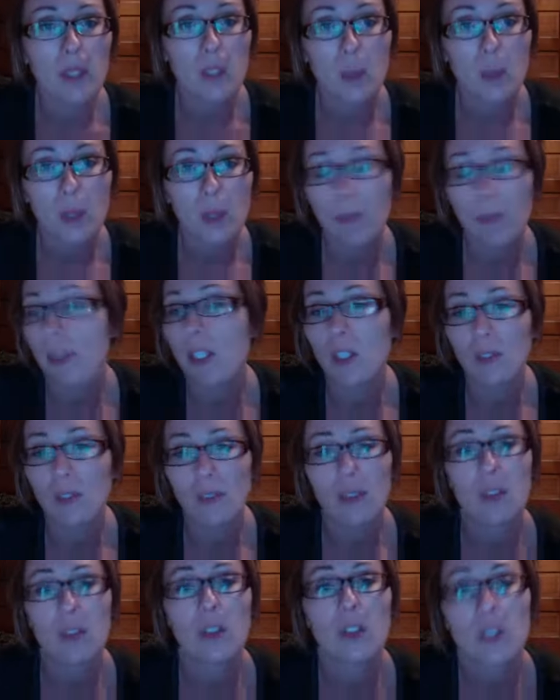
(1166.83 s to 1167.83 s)
door and it makes you
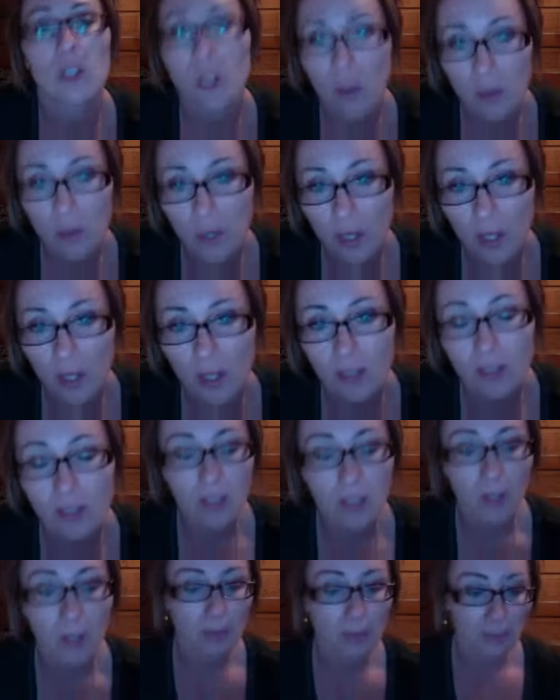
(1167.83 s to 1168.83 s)
feel so good
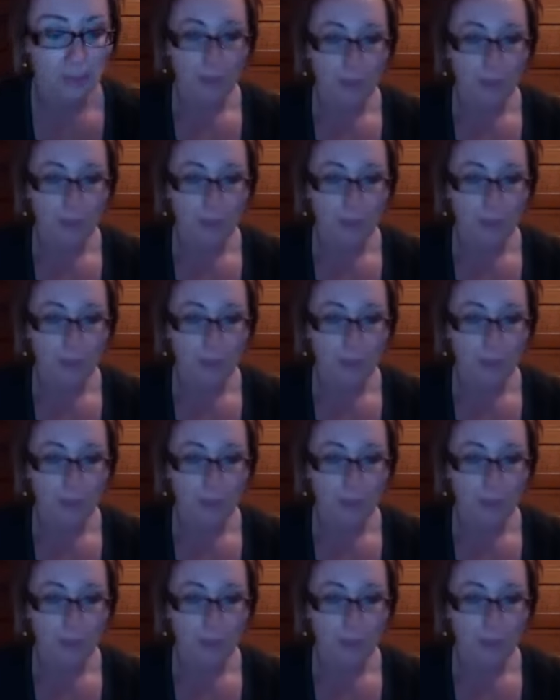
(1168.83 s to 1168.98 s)
so